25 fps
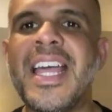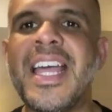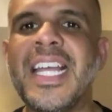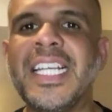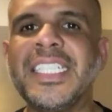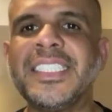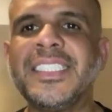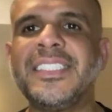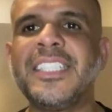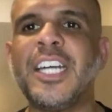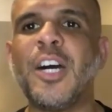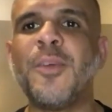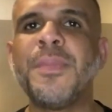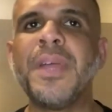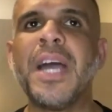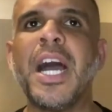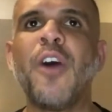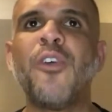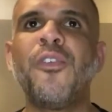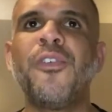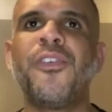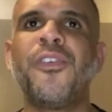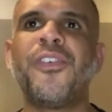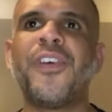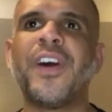And tell me, how
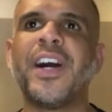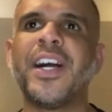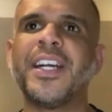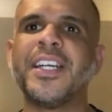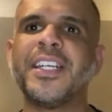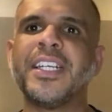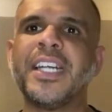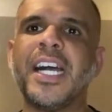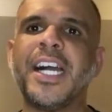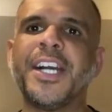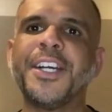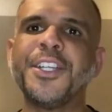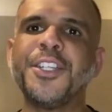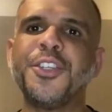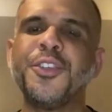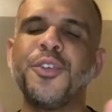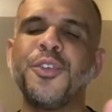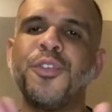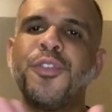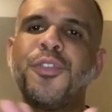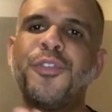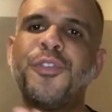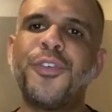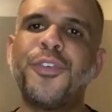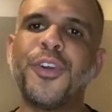far are you
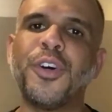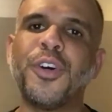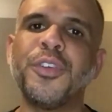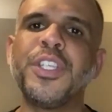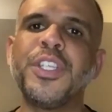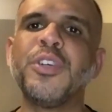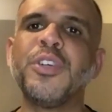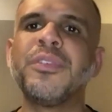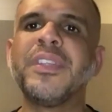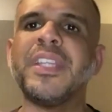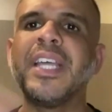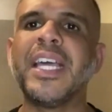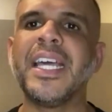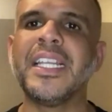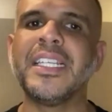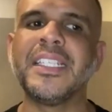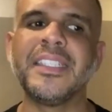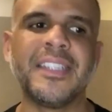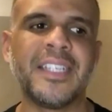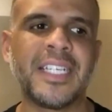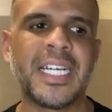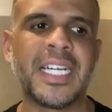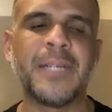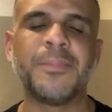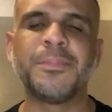from New Delhi,
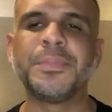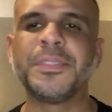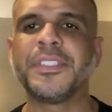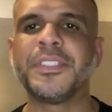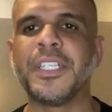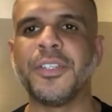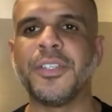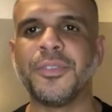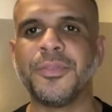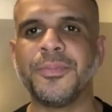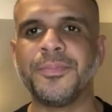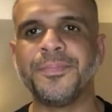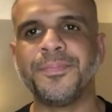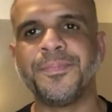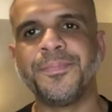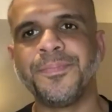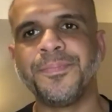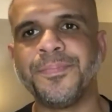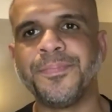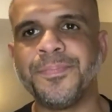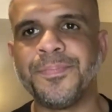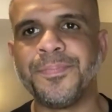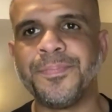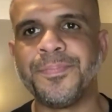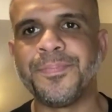the capital?
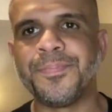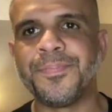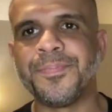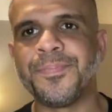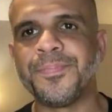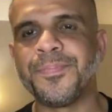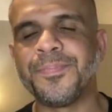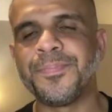New